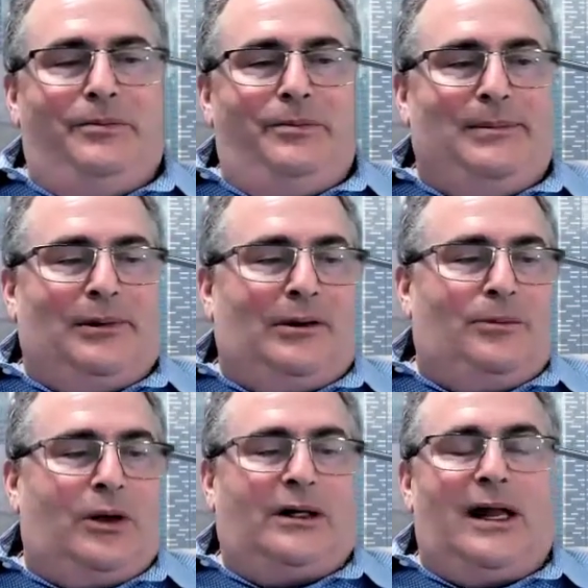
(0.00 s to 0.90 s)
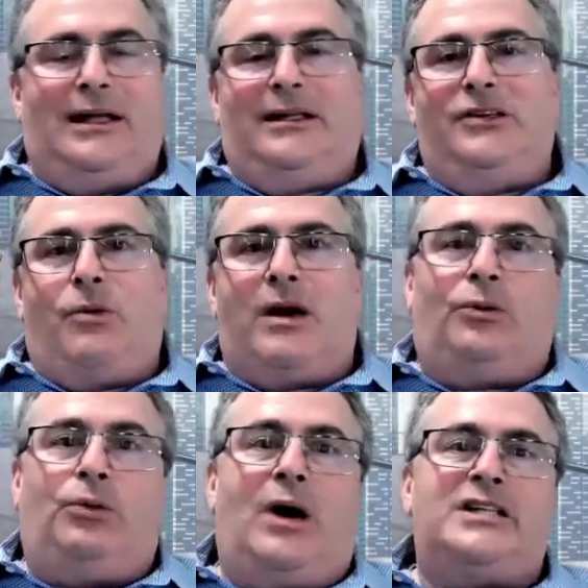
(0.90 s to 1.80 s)
people are more likely to want to
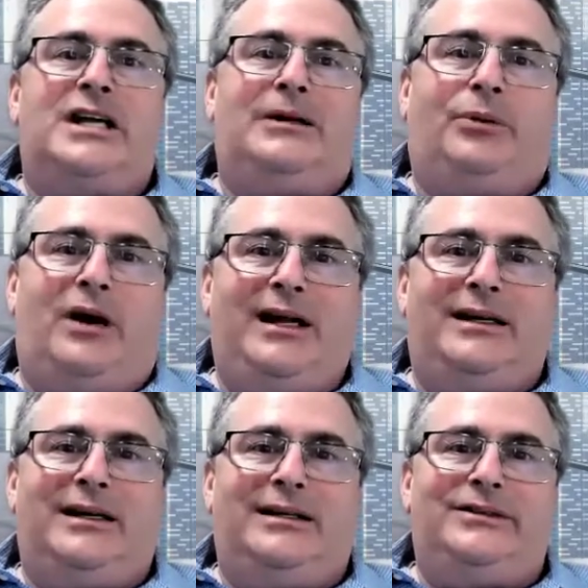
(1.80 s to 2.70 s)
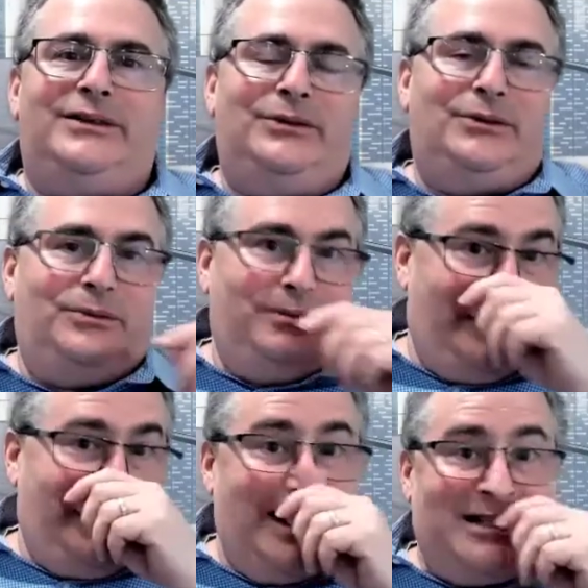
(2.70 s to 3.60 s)
rush on a break to
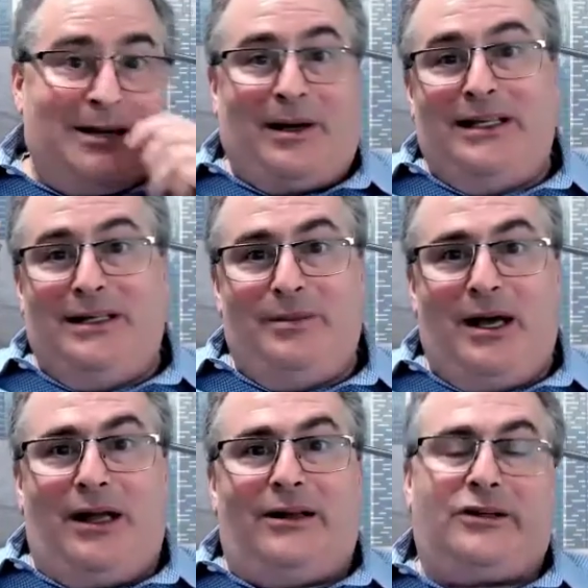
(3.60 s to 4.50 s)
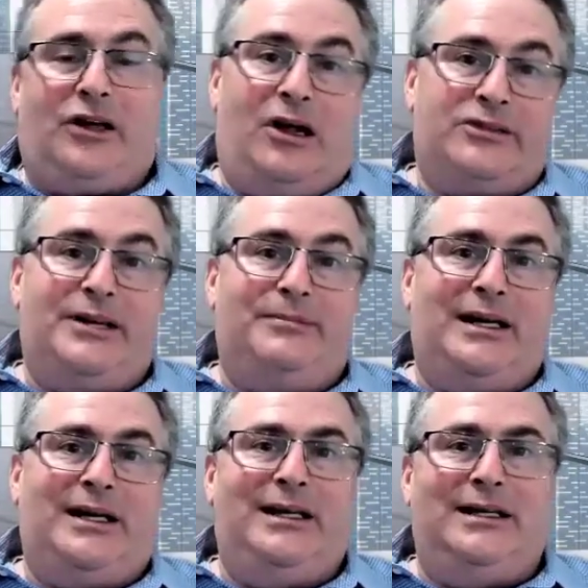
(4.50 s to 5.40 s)
catch up on email or call
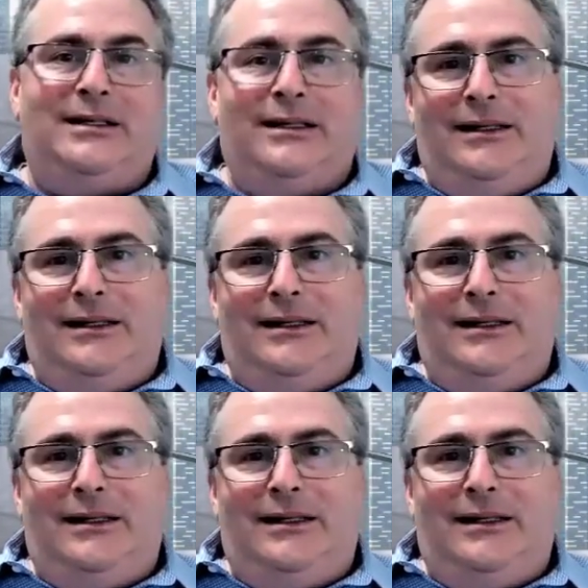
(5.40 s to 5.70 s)
somebody, and